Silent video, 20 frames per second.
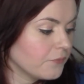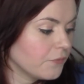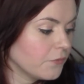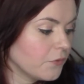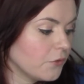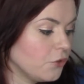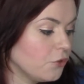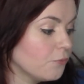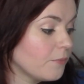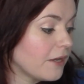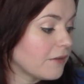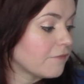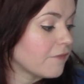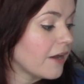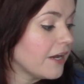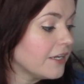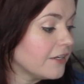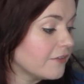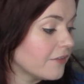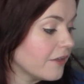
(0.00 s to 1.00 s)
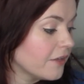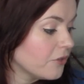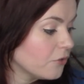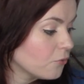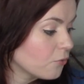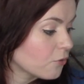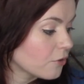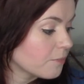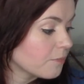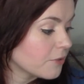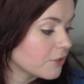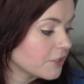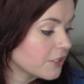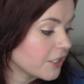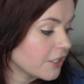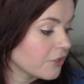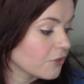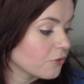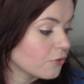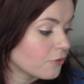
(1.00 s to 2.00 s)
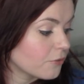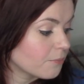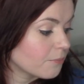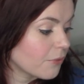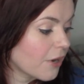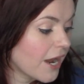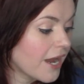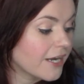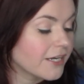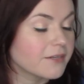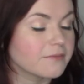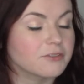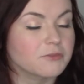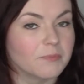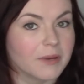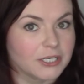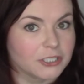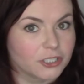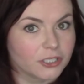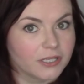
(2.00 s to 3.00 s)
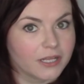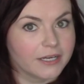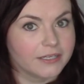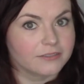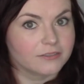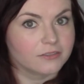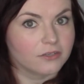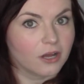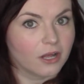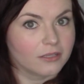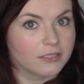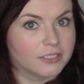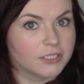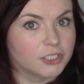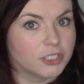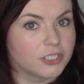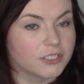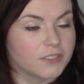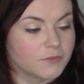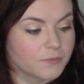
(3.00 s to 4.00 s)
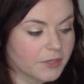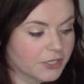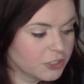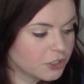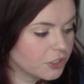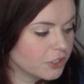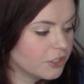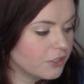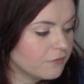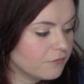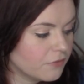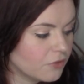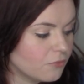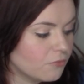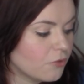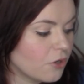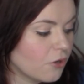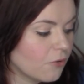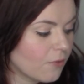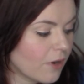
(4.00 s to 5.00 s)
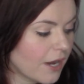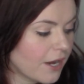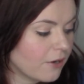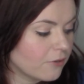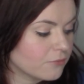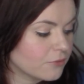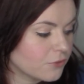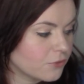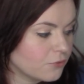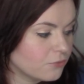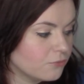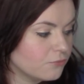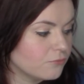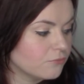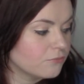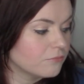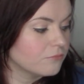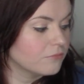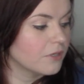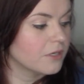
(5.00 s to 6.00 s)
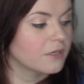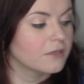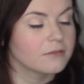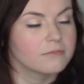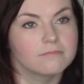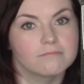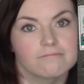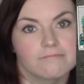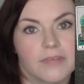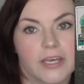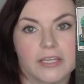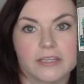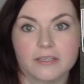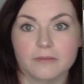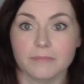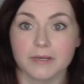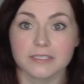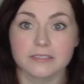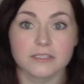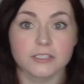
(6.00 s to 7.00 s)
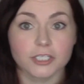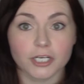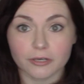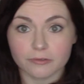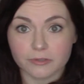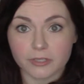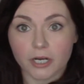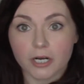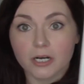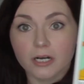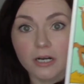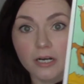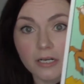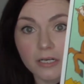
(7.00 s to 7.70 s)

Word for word: you may find that your particular brand of specialized knowledge, especially if you know how to um, get the message out there,